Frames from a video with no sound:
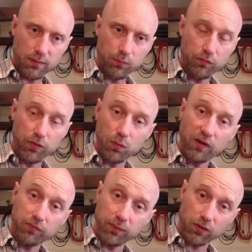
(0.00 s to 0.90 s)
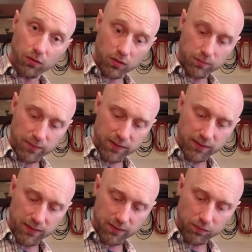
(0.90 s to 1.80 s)
and moving away from the guitar and back
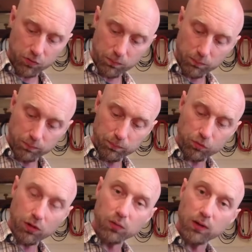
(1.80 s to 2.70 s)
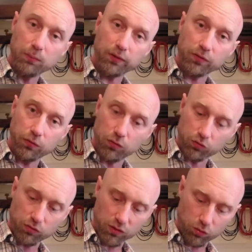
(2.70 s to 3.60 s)
again. Just slowly push through the
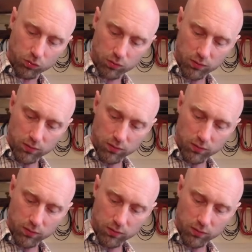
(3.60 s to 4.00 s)
strings.